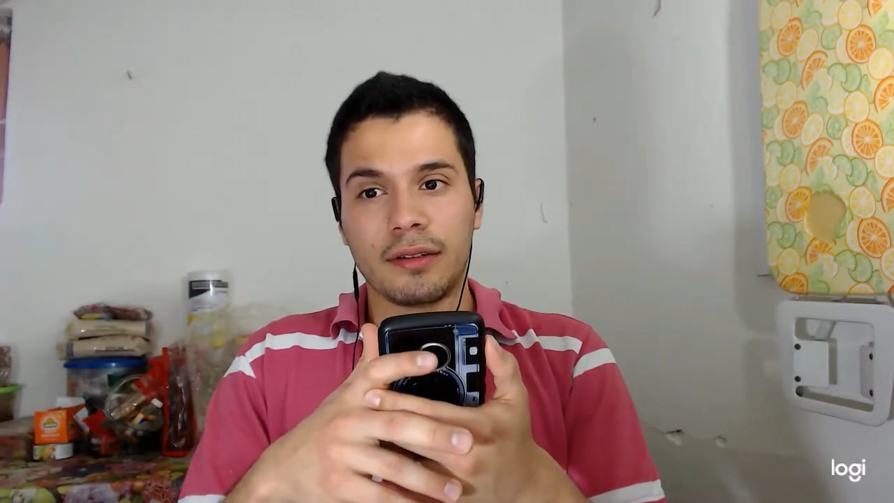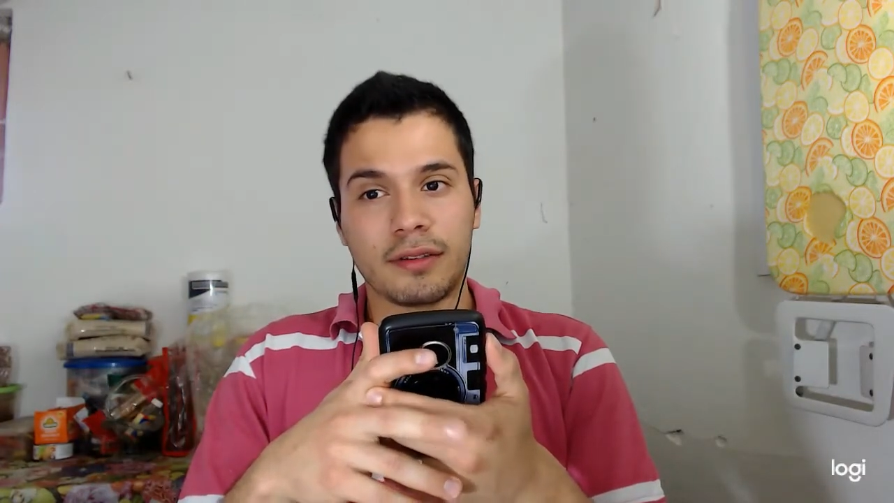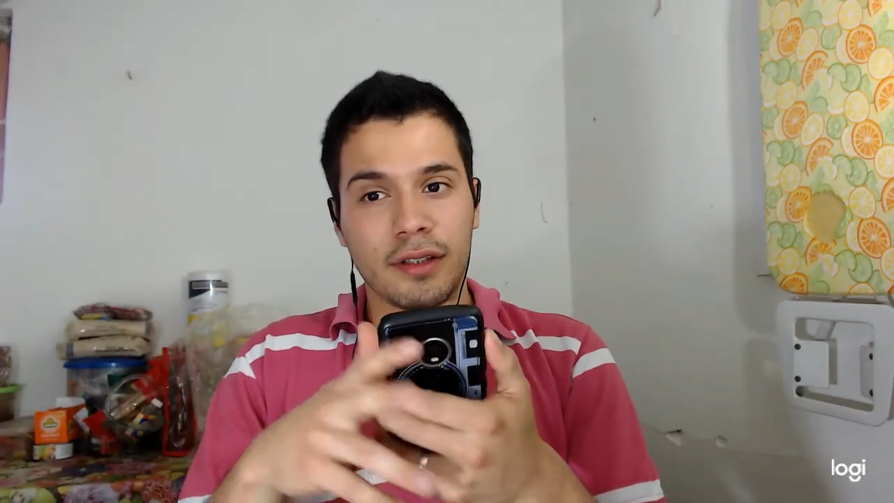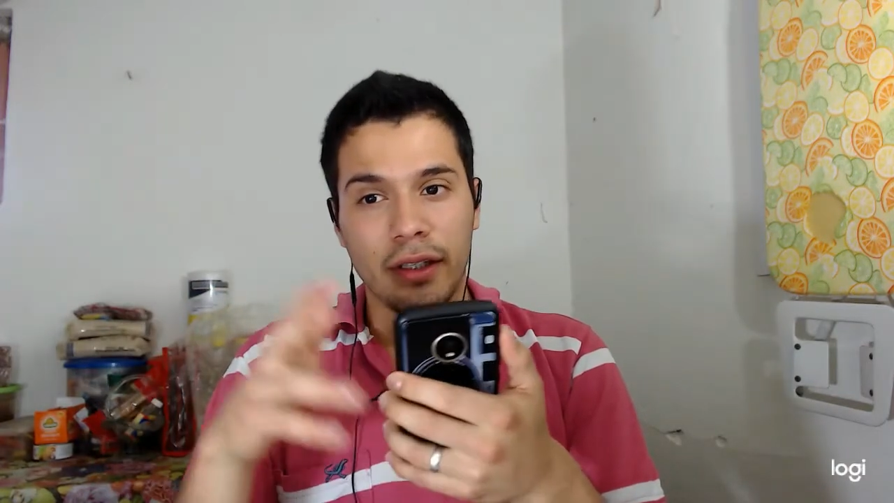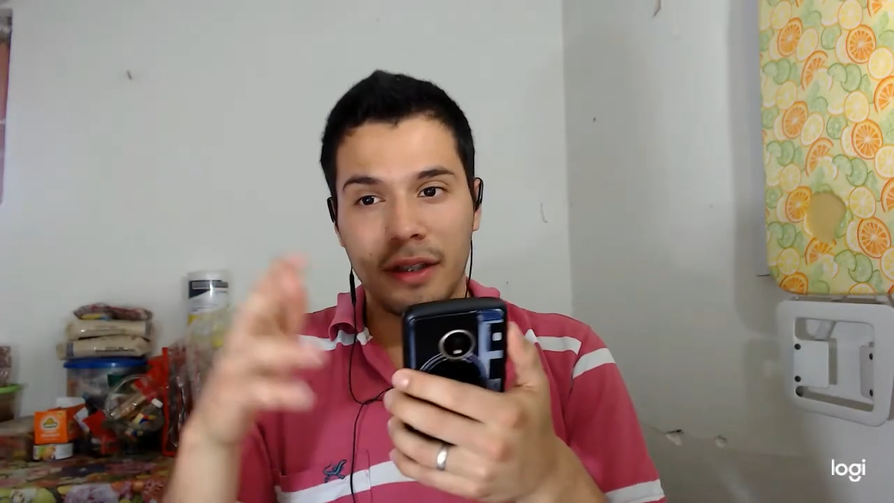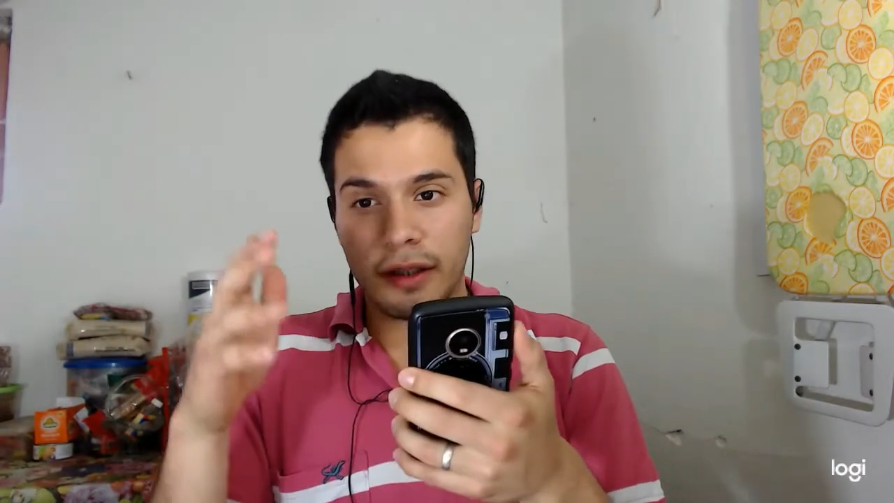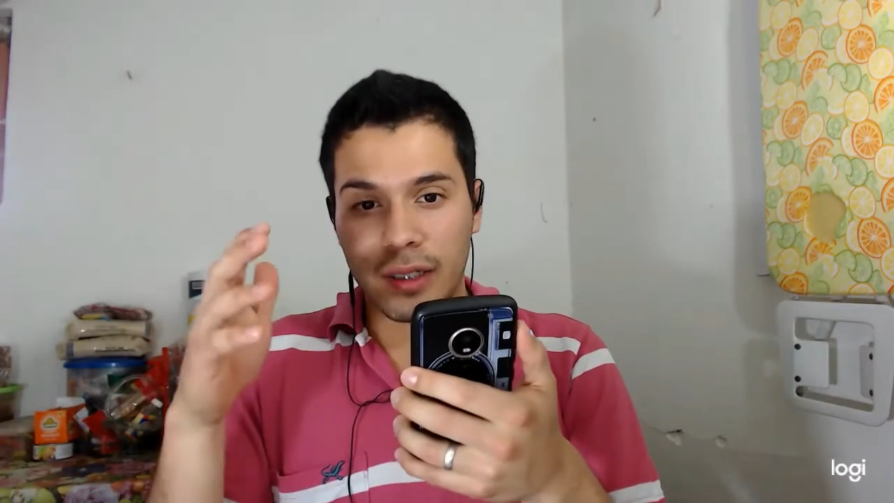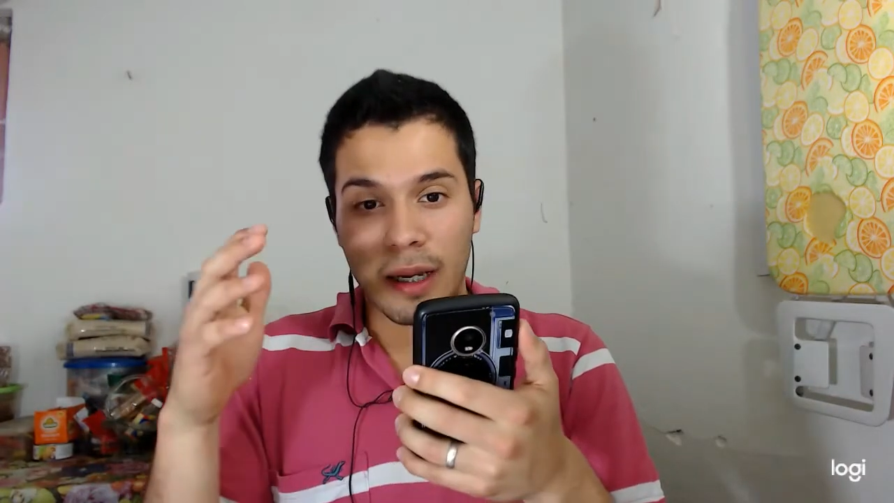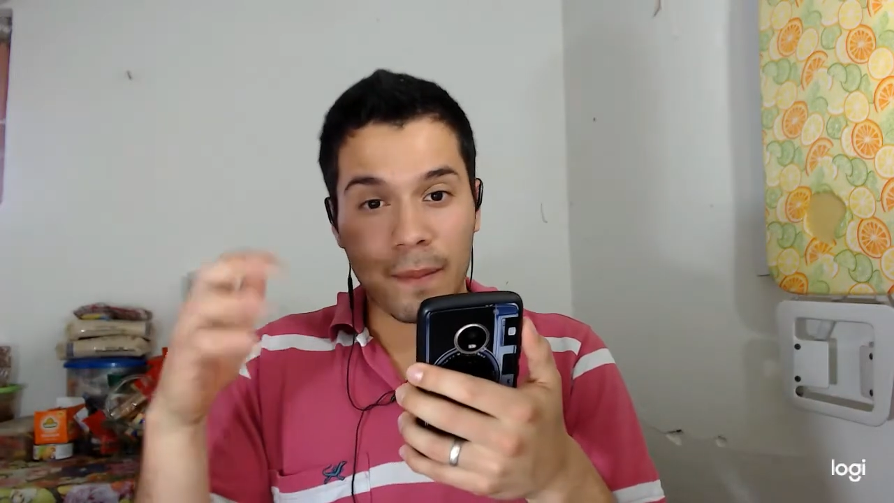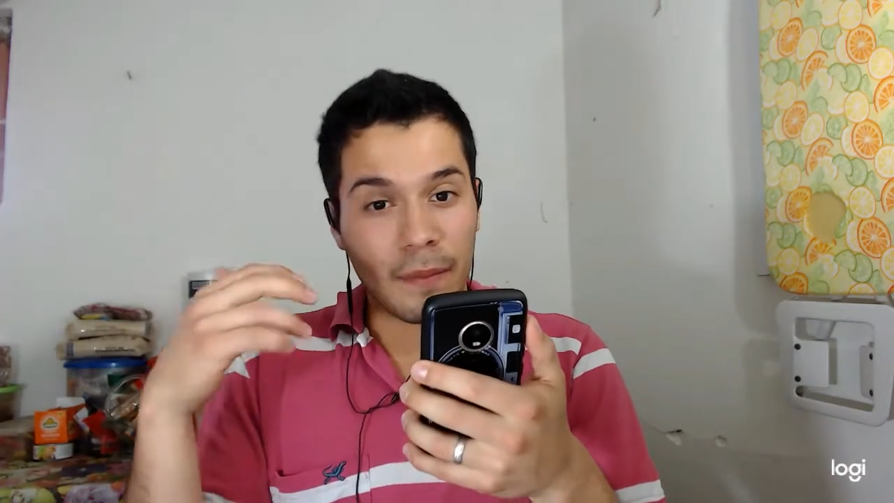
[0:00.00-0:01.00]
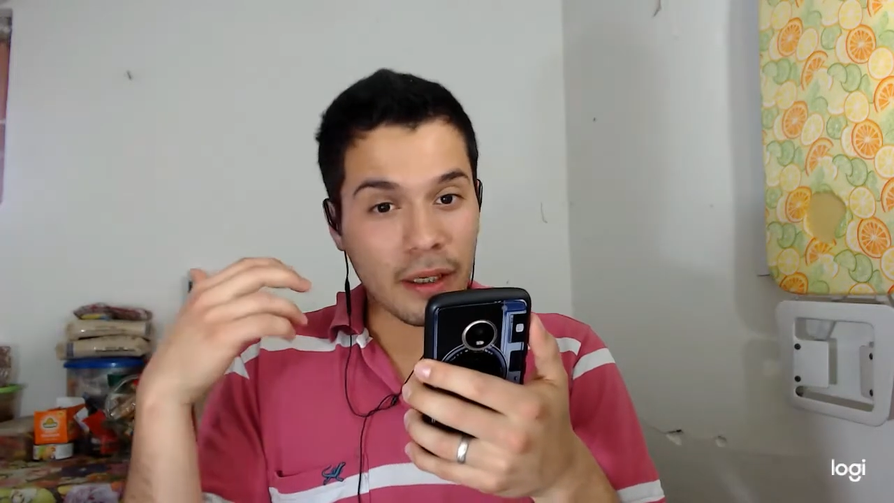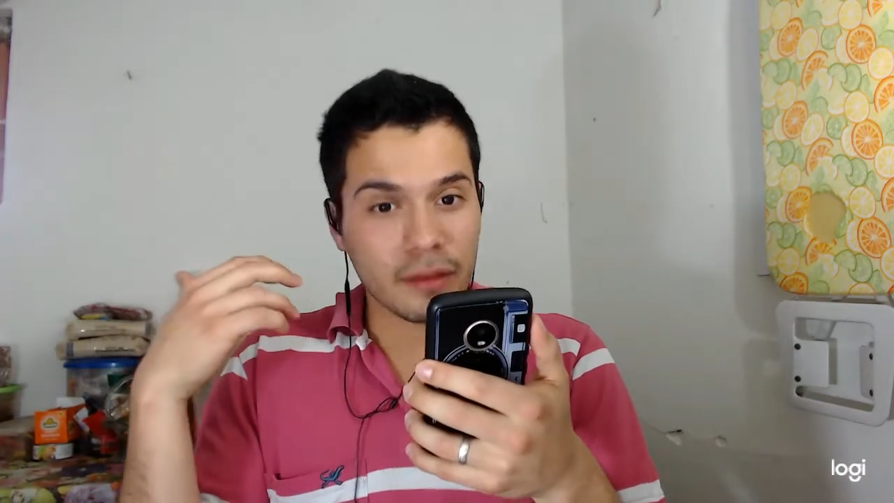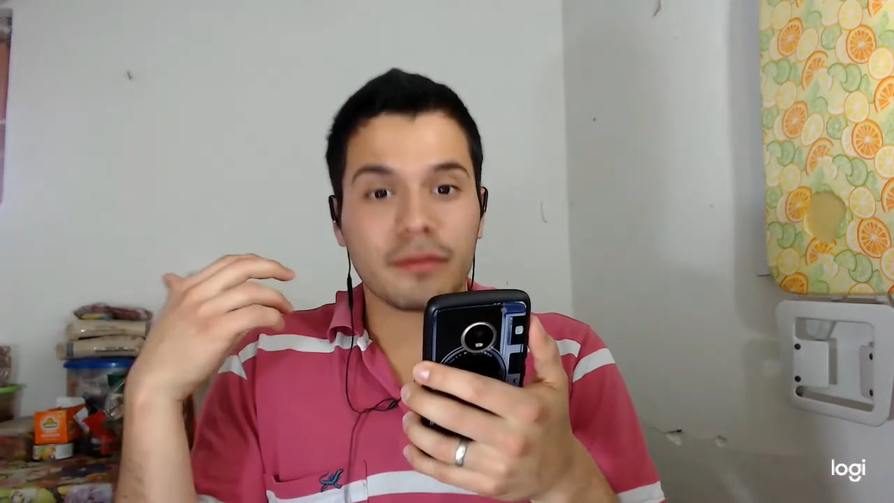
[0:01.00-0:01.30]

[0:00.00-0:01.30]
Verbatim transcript: say I'm not